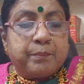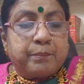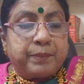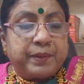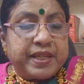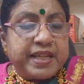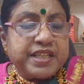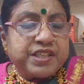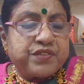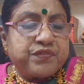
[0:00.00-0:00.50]

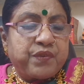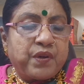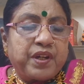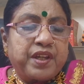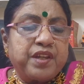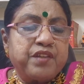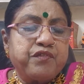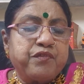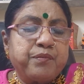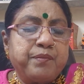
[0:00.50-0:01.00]
Please
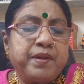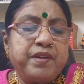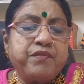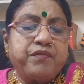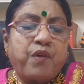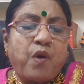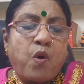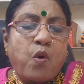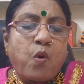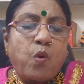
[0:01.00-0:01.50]
forgive me
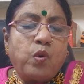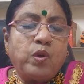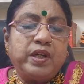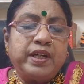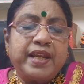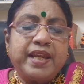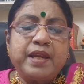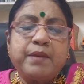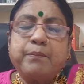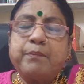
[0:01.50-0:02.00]
for
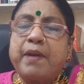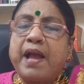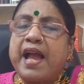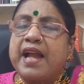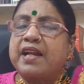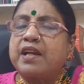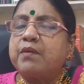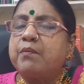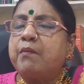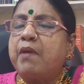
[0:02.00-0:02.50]
holding
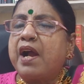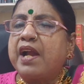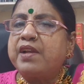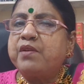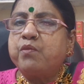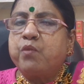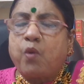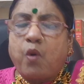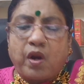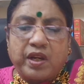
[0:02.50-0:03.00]
back my
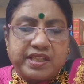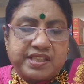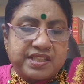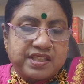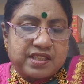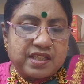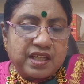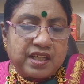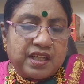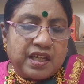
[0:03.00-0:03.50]

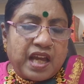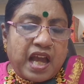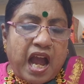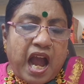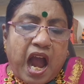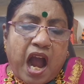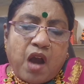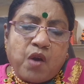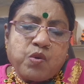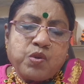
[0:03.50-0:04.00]
voice
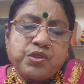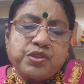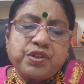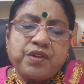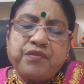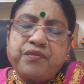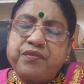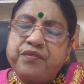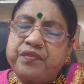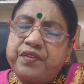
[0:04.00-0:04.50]
out
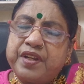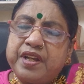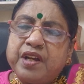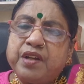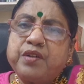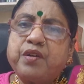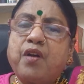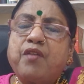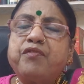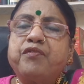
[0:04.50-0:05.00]
of
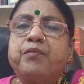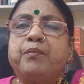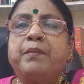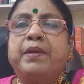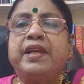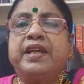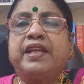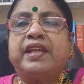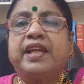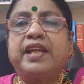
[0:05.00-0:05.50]
fear of
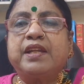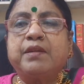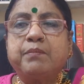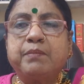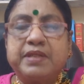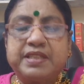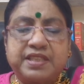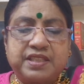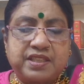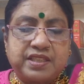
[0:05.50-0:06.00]
making
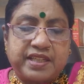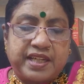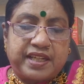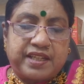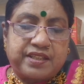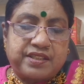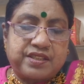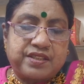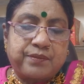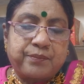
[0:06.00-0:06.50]

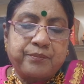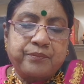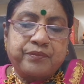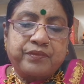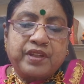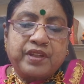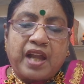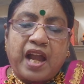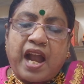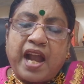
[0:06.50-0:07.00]
mistakes.
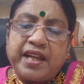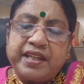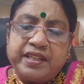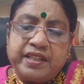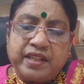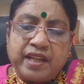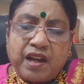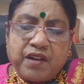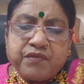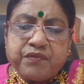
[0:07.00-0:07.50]
I
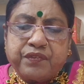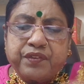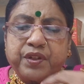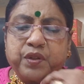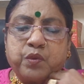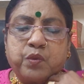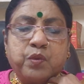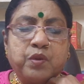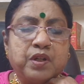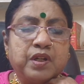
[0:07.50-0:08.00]
love
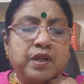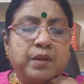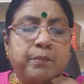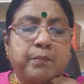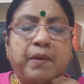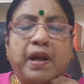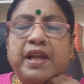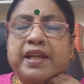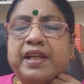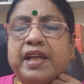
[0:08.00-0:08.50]
you,
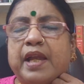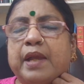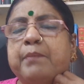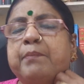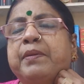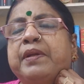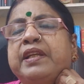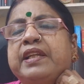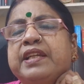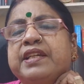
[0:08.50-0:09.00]
my
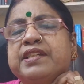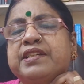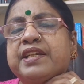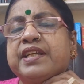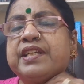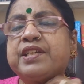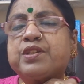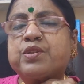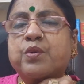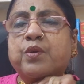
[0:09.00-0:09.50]

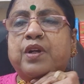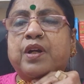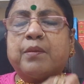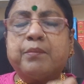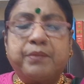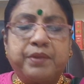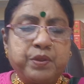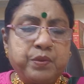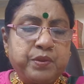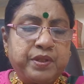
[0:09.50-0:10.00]
ability to
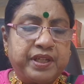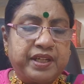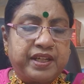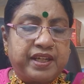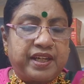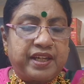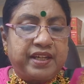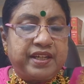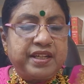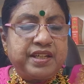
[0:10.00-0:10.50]

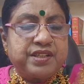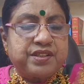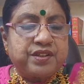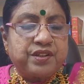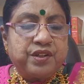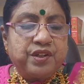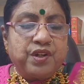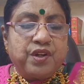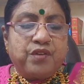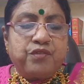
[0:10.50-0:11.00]
communicate,
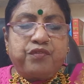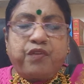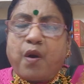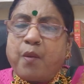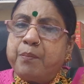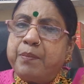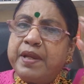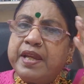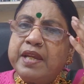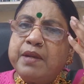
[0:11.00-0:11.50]

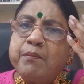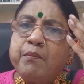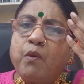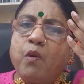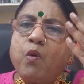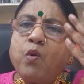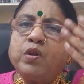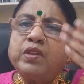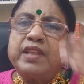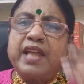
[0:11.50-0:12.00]
for being
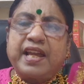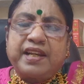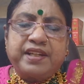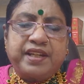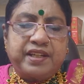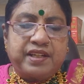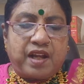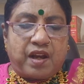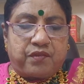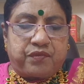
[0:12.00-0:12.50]
more than
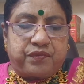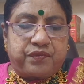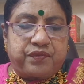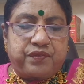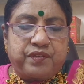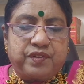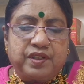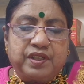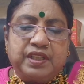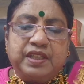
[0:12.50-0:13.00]

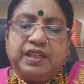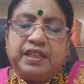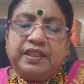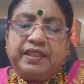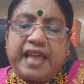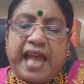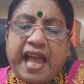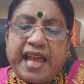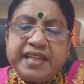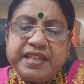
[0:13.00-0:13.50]
enough.
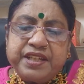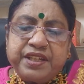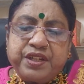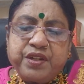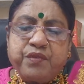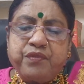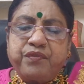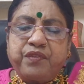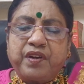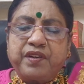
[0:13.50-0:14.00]
Thank
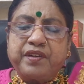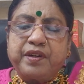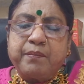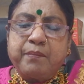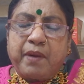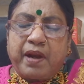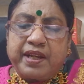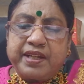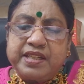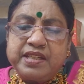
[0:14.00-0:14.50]
you for
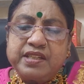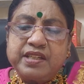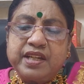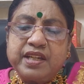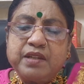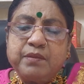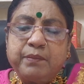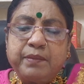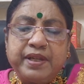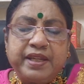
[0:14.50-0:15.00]

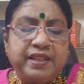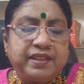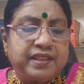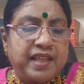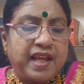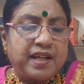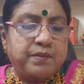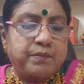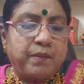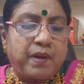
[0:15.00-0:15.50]
reminding me
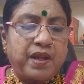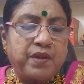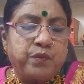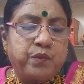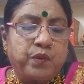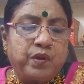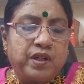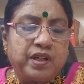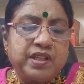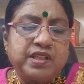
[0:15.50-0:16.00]
that my
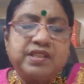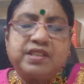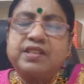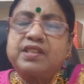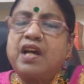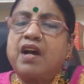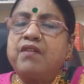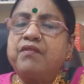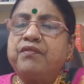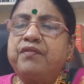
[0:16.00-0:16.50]
words
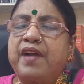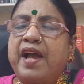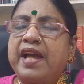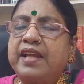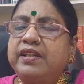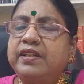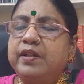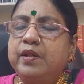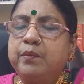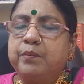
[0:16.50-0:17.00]
are
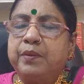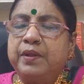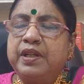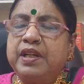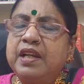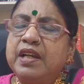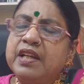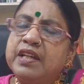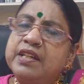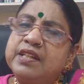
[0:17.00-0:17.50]

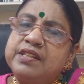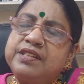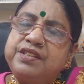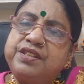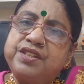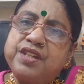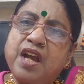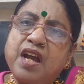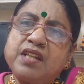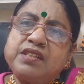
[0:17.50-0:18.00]
valuable
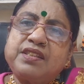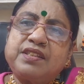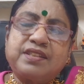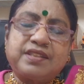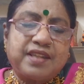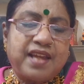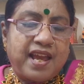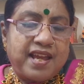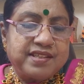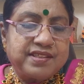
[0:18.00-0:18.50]

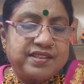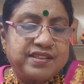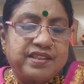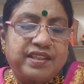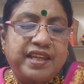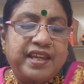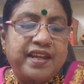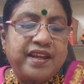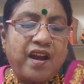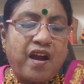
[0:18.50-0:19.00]
just as
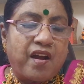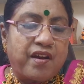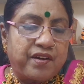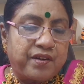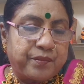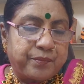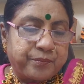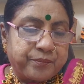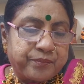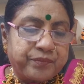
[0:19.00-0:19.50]
they
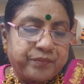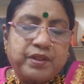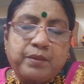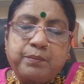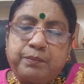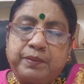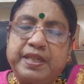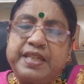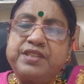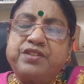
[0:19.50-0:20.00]
are.
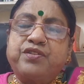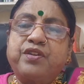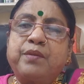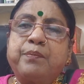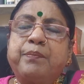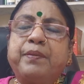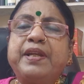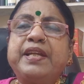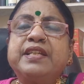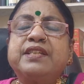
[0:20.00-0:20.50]
Please
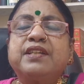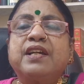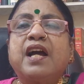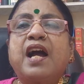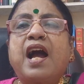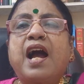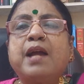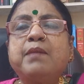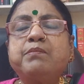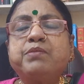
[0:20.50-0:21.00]
repeat,
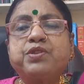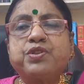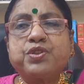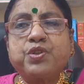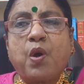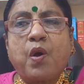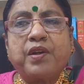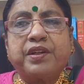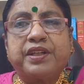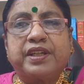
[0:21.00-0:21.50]
I'm
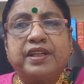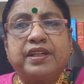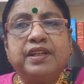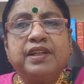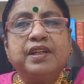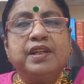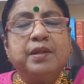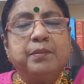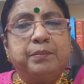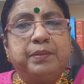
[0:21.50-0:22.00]
sorry.
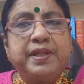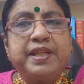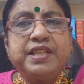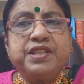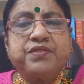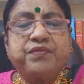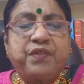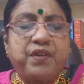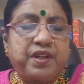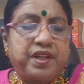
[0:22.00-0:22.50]

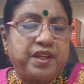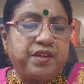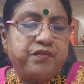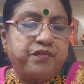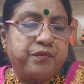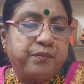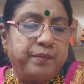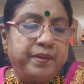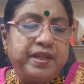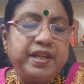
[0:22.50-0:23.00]
Please
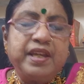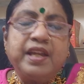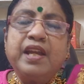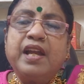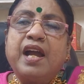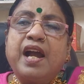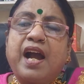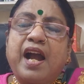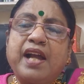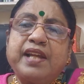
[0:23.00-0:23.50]
forgive me.
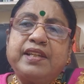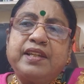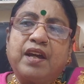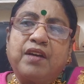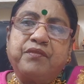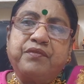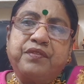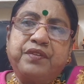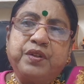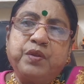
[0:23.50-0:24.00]
I
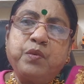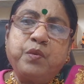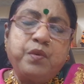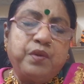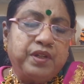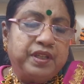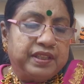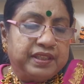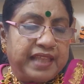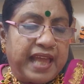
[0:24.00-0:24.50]
love you.
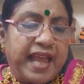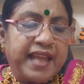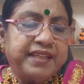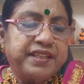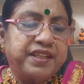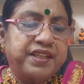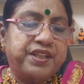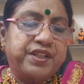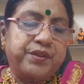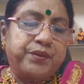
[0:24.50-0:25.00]

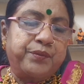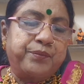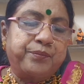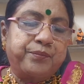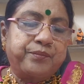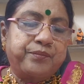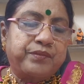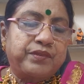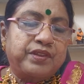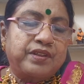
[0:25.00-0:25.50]
Thank you.
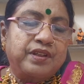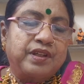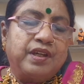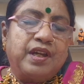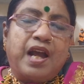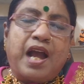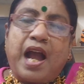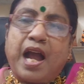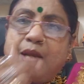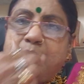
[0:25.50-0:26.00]

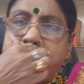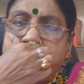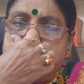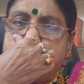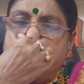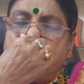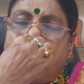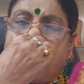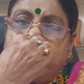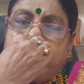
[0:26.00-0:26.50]
I'm
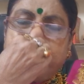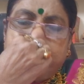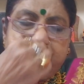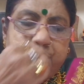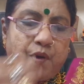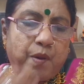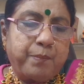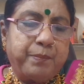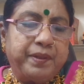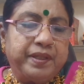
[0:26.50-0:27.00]
sorry
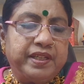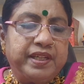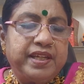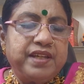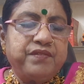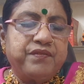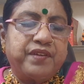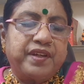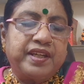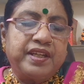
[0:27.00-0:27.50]
for
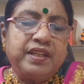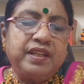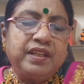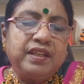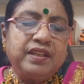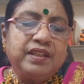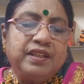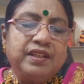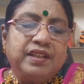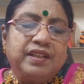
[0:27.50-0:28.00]
believing
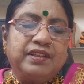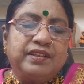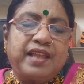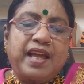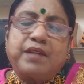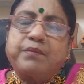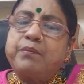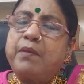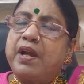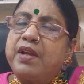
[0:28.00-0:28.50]

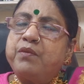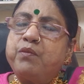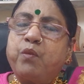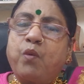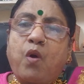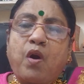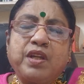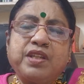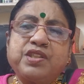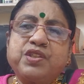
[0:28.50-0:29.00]
that my
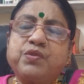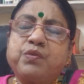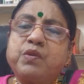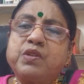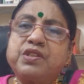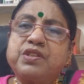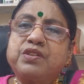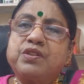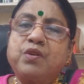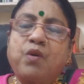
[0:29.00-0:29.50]
voice
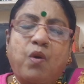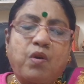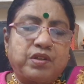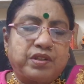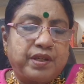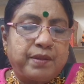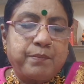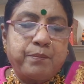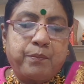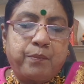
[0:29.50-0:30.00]
was
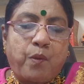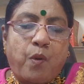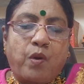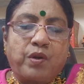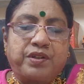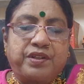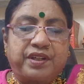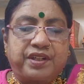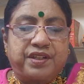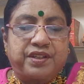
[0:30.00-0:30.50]
not
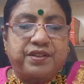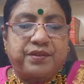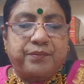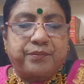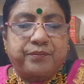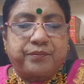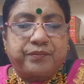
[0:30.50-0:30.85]
important.